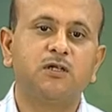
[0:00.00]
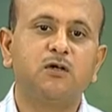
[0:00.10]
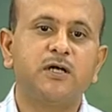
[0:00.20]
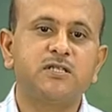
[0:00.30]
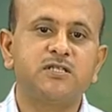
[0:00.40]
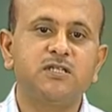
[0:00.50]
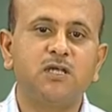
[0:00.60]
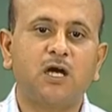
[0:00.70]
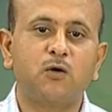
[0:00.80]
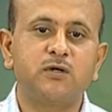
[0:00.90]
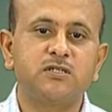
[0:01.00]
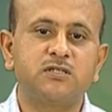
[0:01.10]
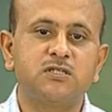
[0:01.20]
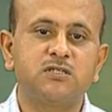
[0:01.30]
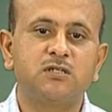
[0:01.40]
Now, let us see how does
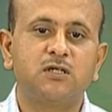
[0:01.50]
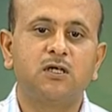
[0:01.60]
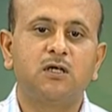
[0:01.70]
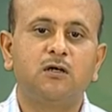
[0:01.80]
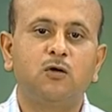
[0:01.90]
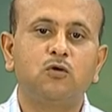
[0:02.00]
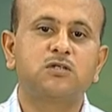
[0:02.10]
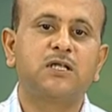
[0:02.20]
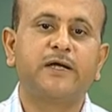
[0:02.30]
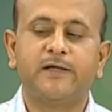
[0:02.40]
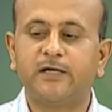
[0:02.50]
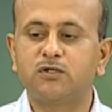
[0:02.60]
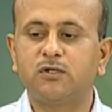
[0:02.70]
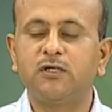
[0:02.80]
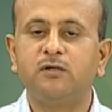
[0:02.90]
this looks like
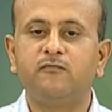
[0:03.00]
actually